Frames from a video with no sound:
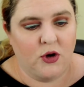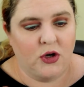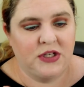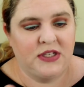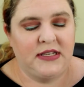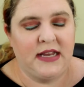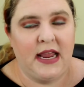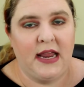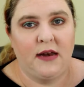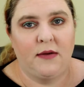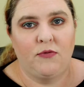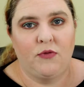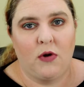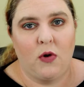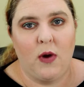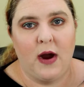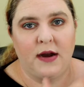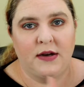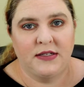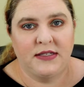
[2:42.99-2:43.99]
state
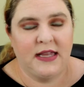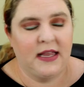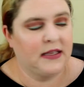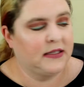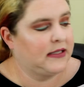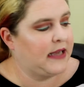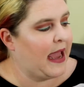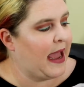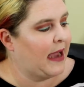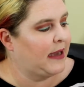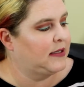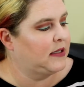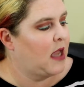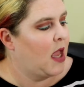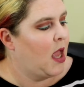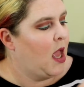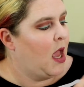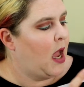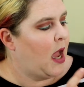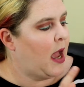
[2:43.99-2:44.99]
requires sales tax.
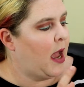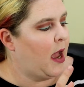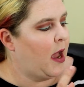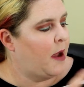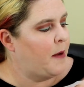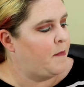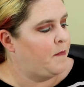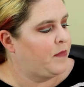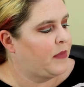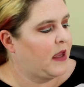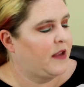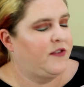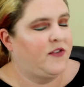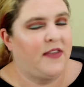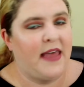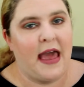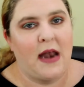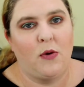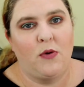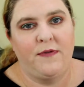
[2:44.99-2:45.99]
So
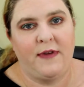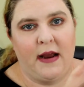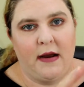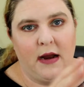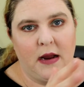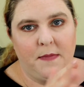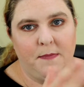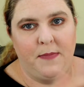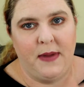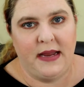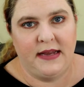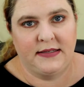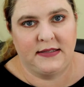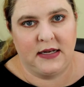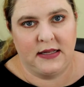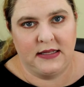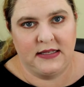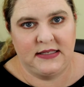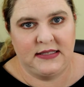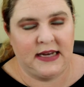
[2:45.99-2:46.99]
that will vary based
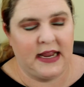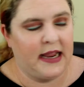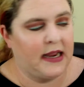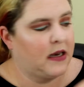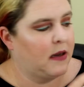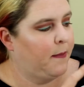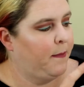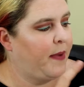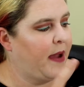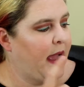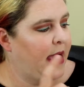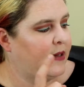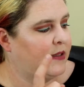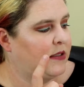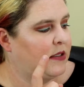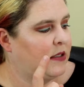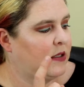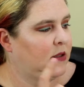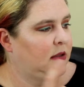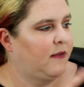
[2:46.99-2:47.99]
on the state,
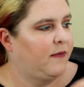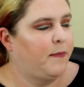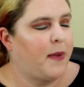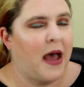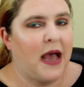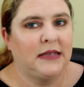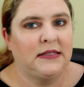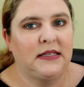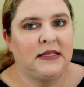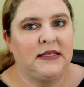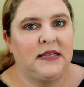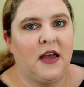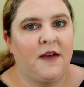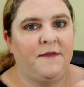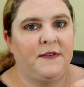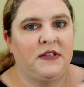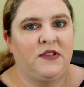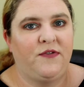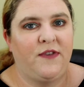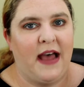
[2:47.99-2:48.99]
but the box
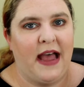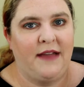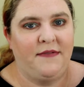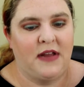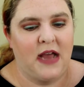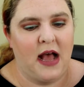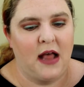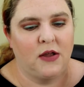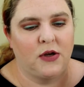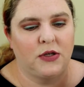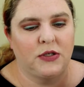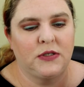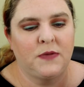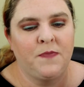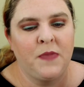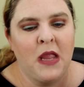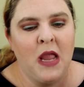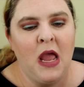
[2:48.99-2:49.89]
itself is $5.